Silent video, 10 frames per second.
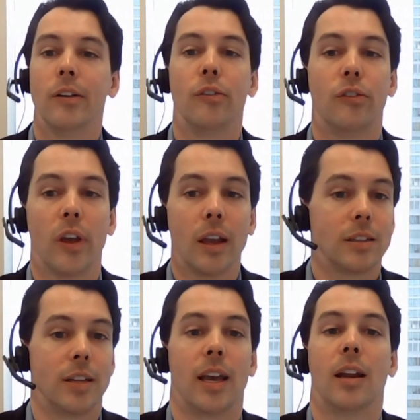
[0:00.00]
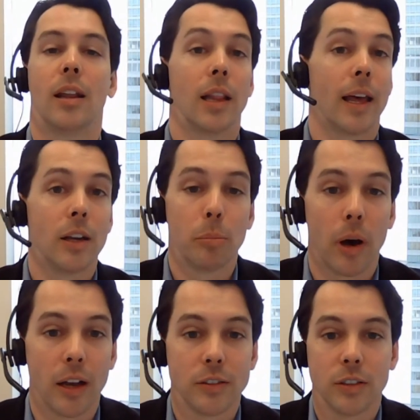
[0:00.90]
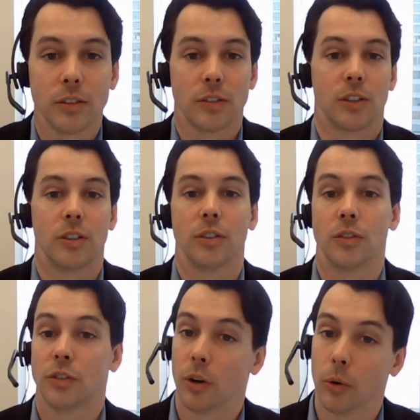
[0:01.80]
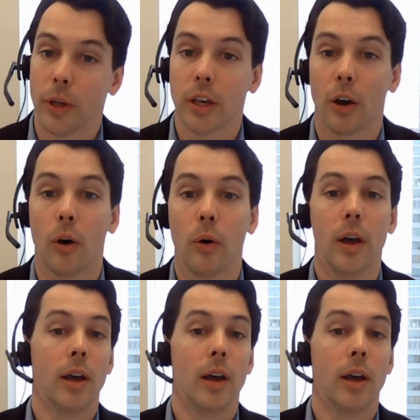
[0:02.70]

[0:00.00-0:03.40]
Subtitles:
zinc, tin, and lead deposits, such as Cerro Rico,